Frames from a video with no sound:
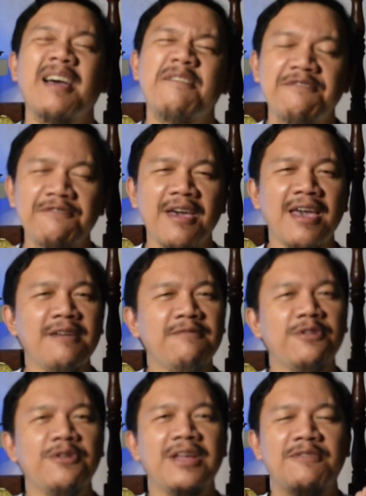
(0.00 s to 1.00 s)

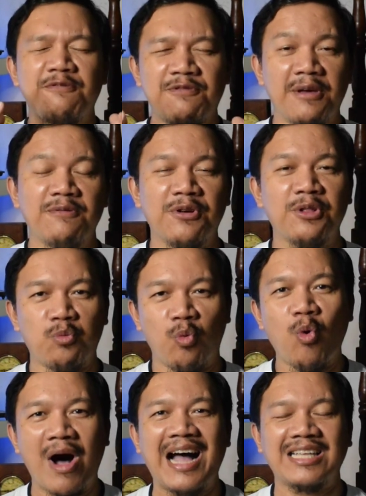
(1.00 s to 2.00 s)
favorite
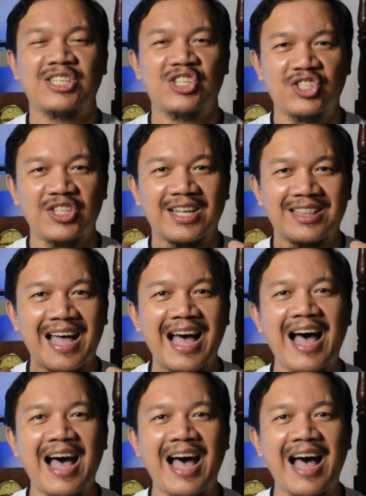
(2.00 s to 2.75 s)
watch that